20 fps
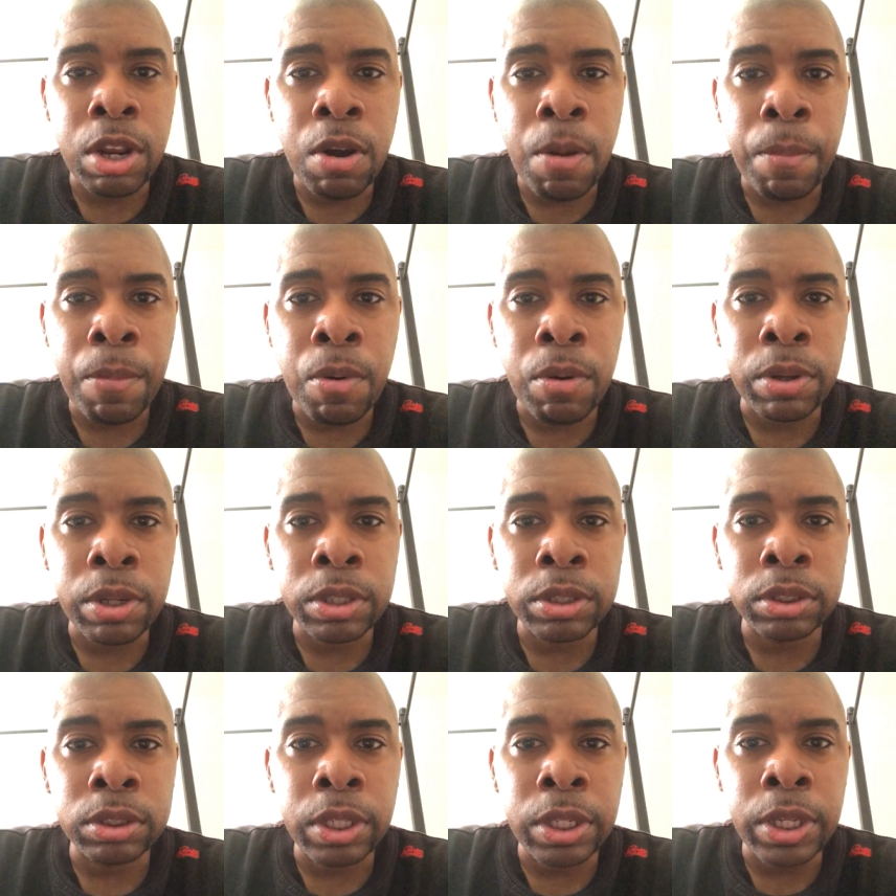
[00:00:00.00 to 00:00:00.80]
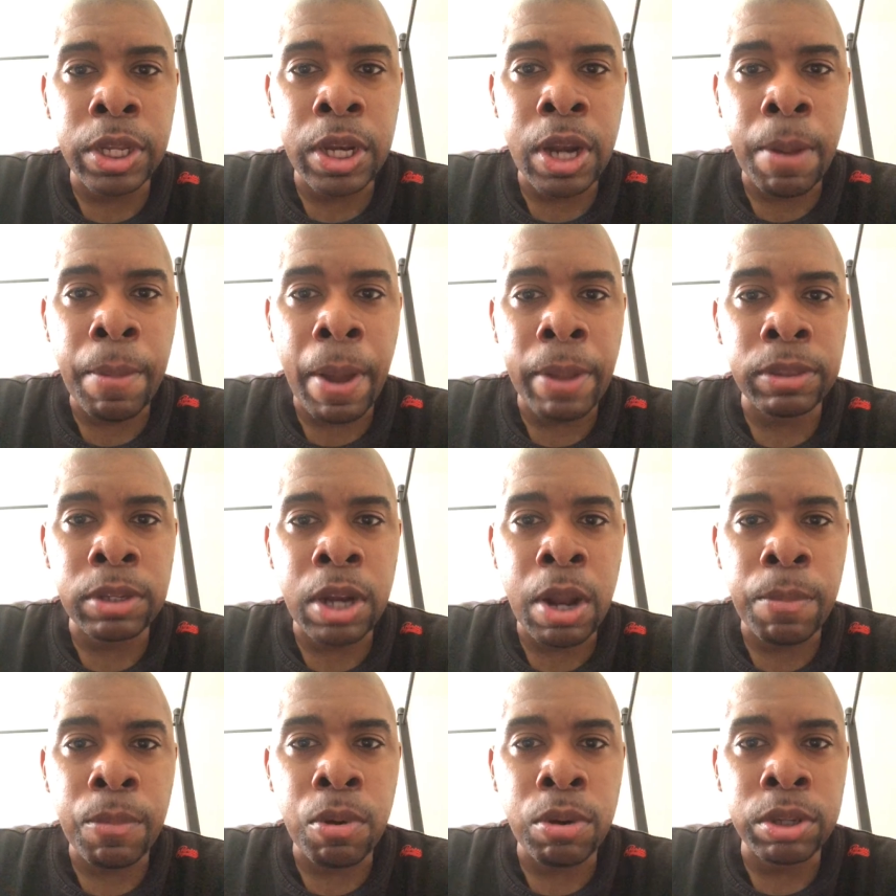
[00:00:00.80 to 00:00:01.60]
I'm going, to, and then after that,
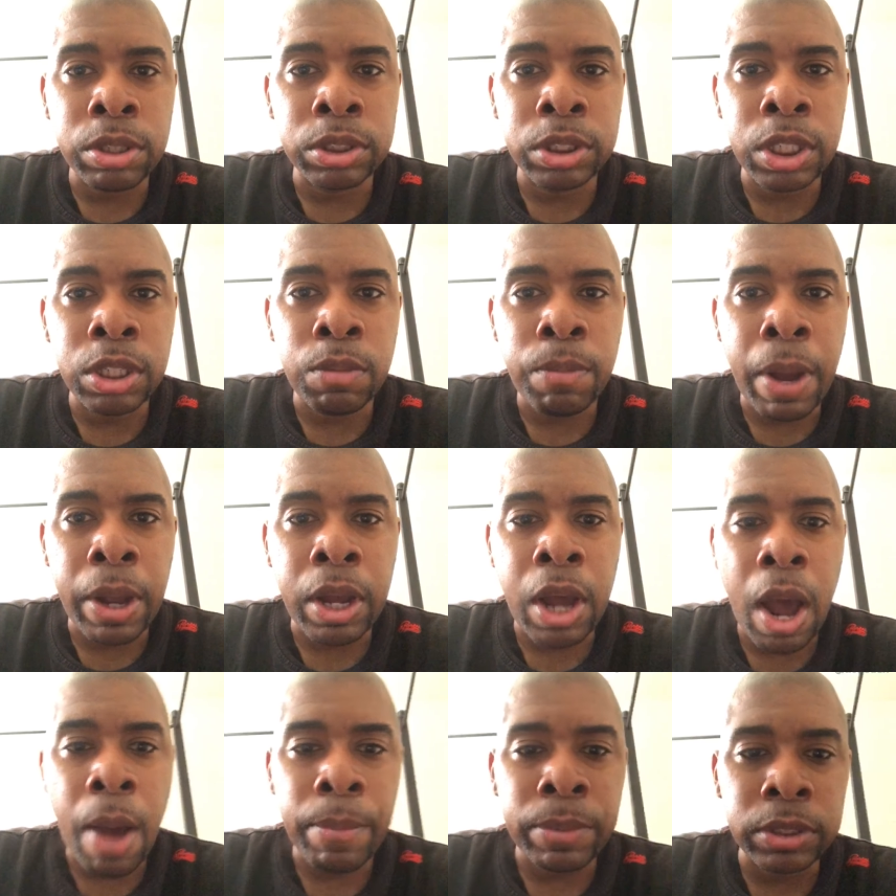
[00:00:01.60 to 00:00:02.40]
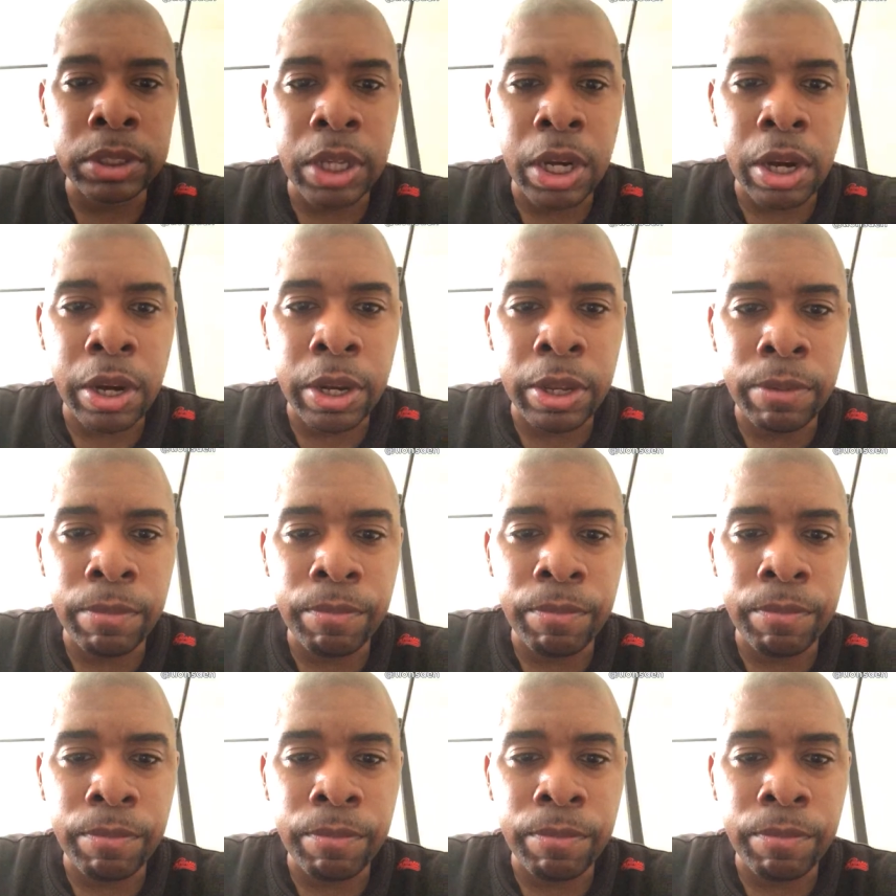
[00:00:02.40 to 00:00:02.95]
I'm going to continue my commentary.